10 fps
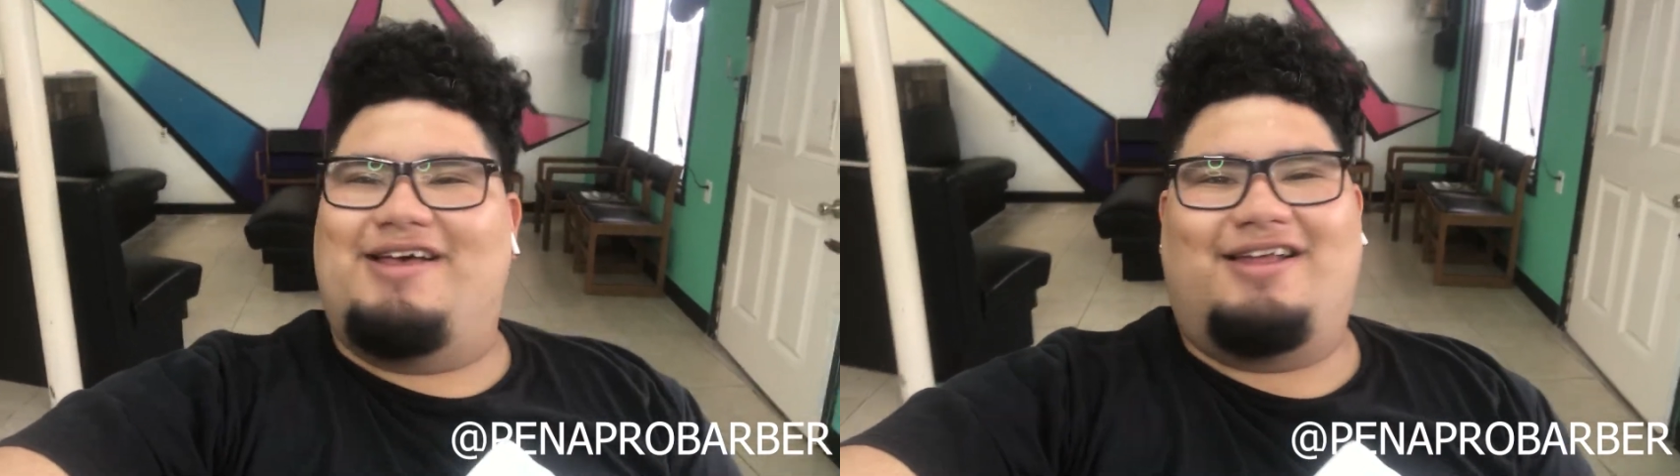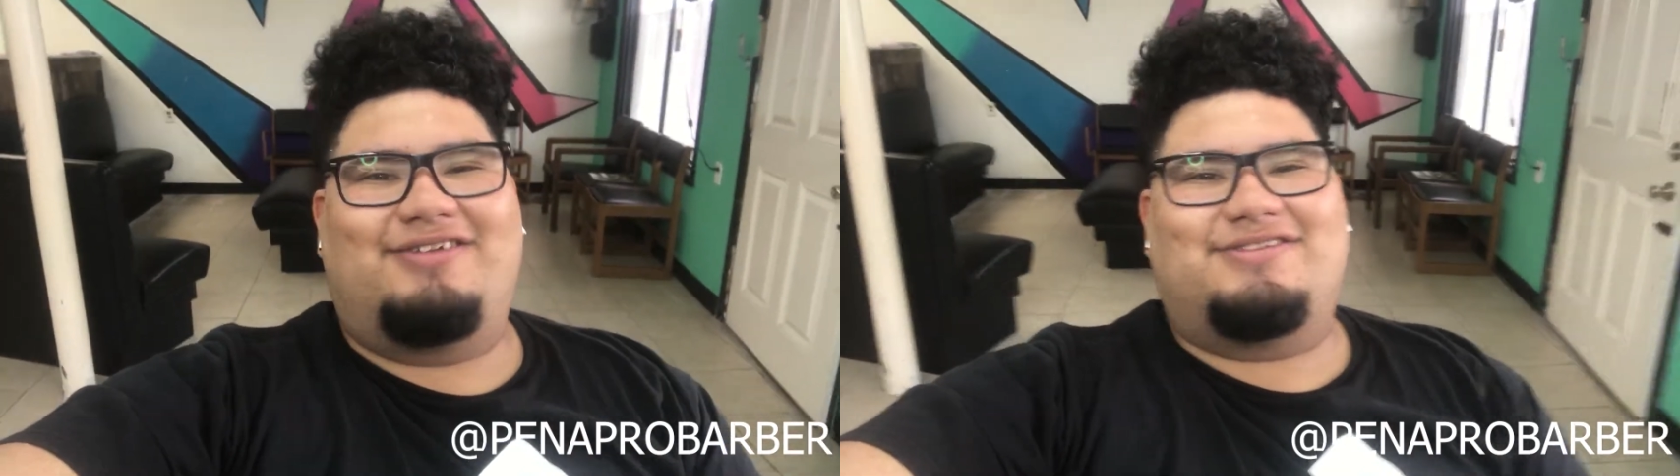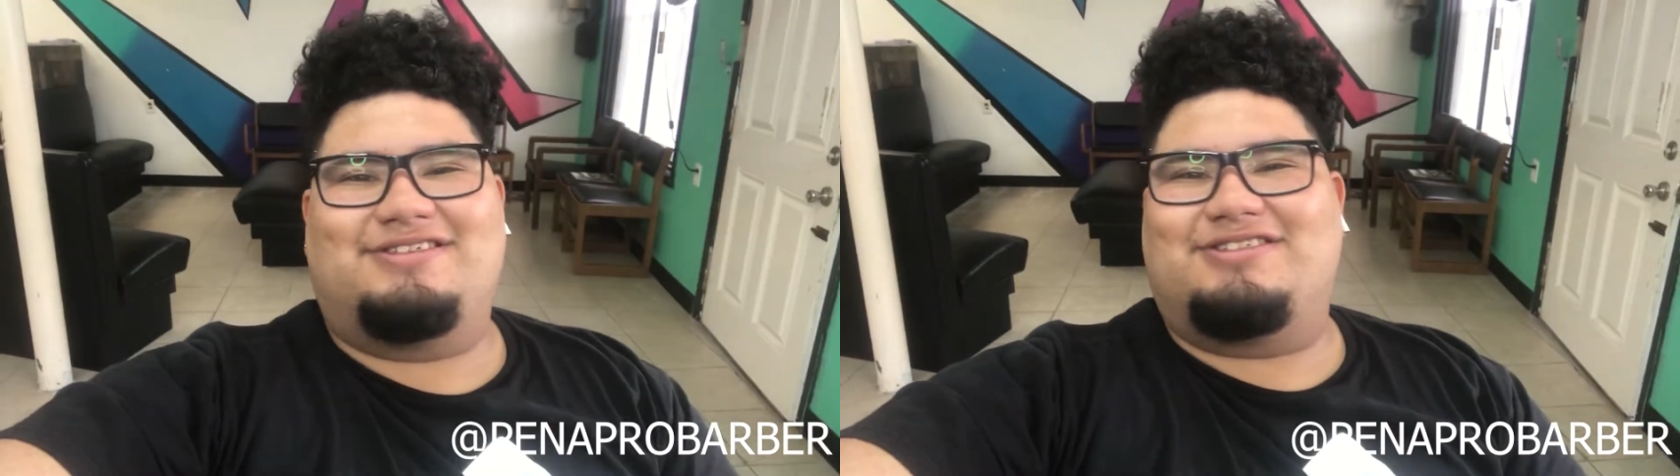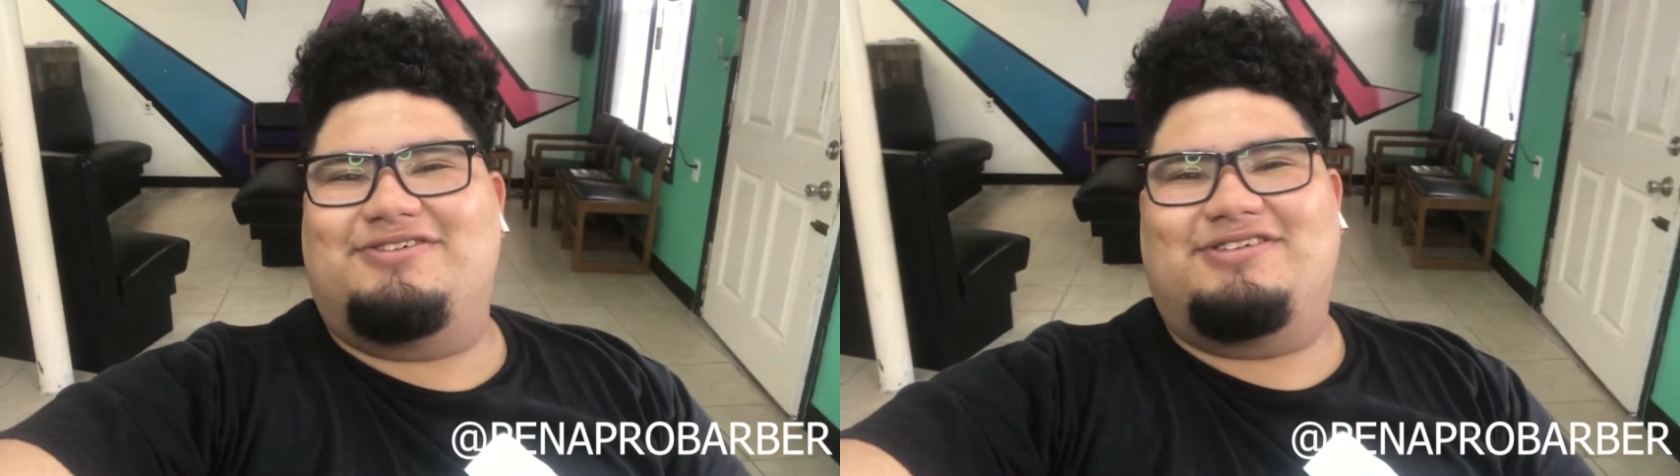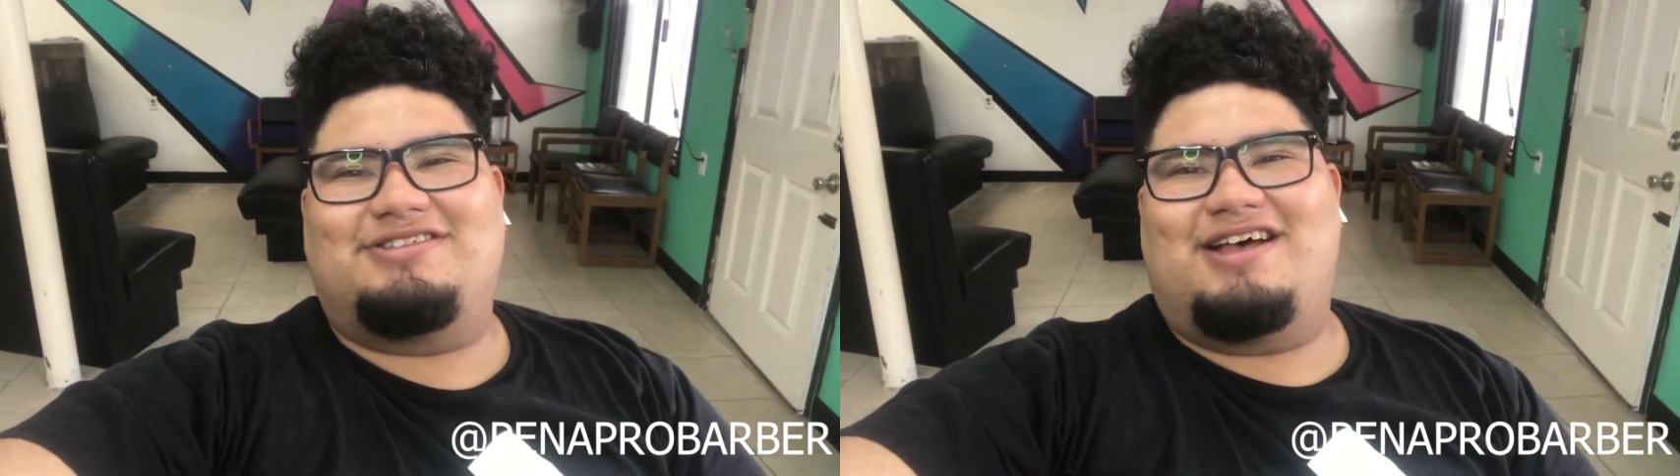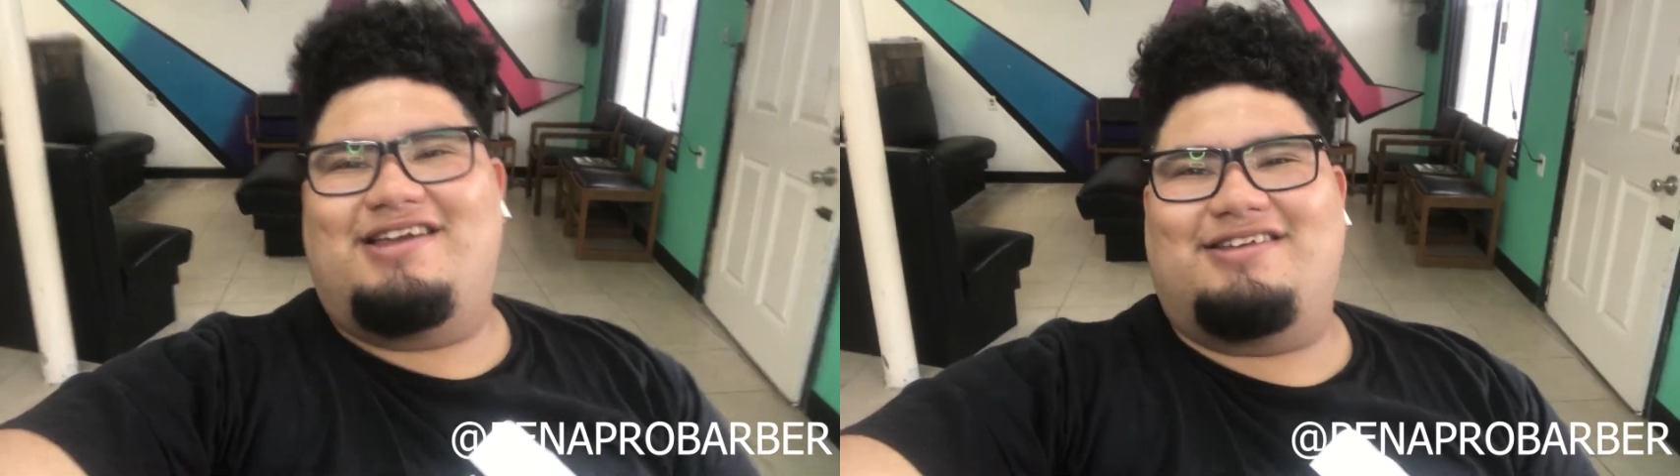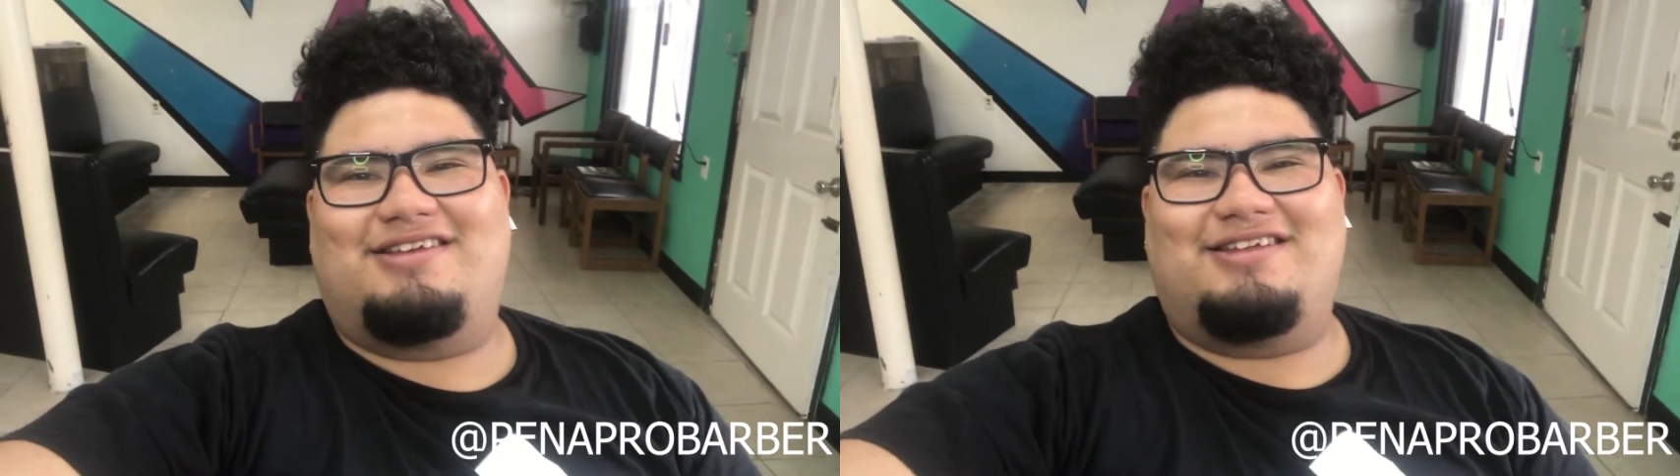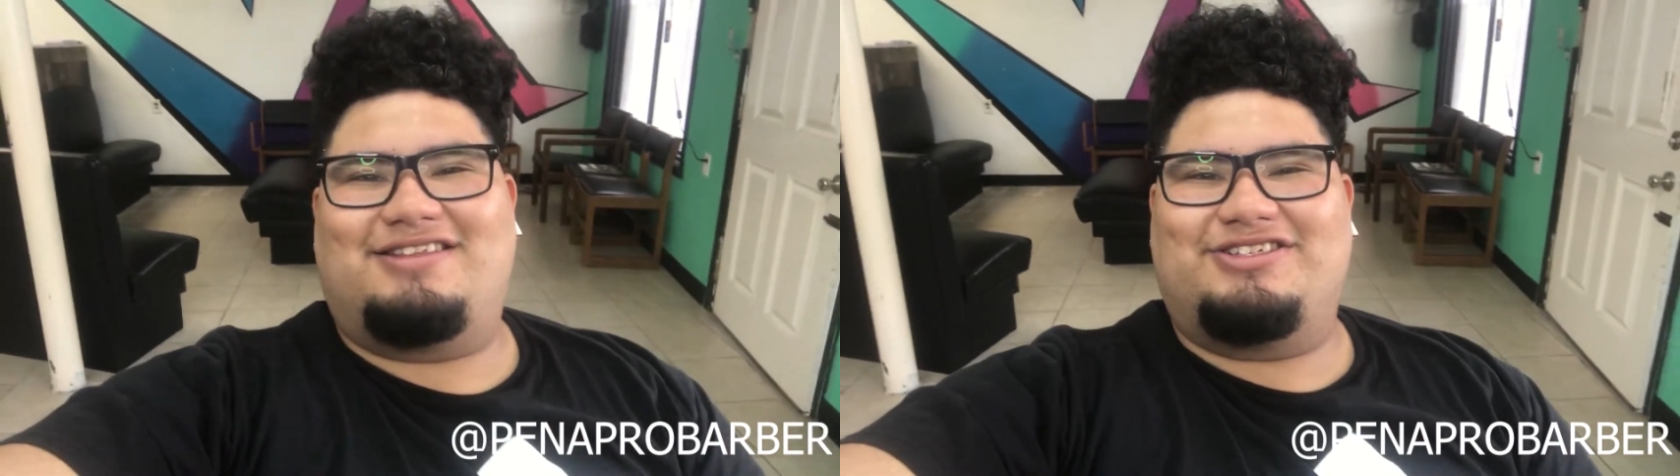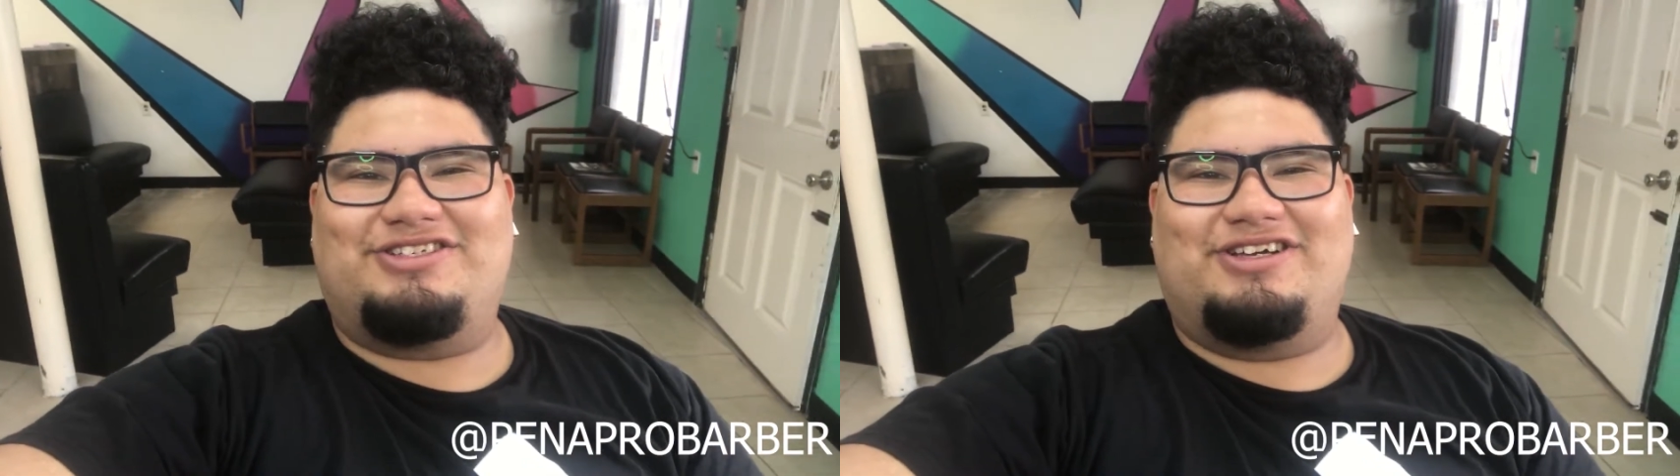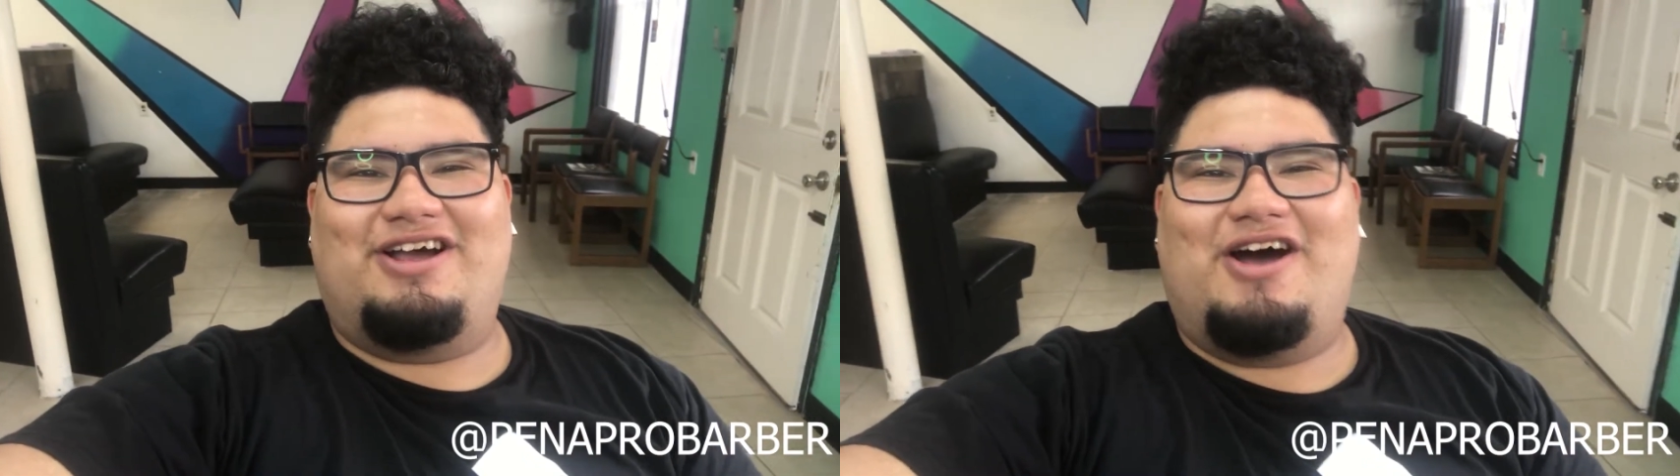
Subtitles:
man, I'm just so excited to get this shit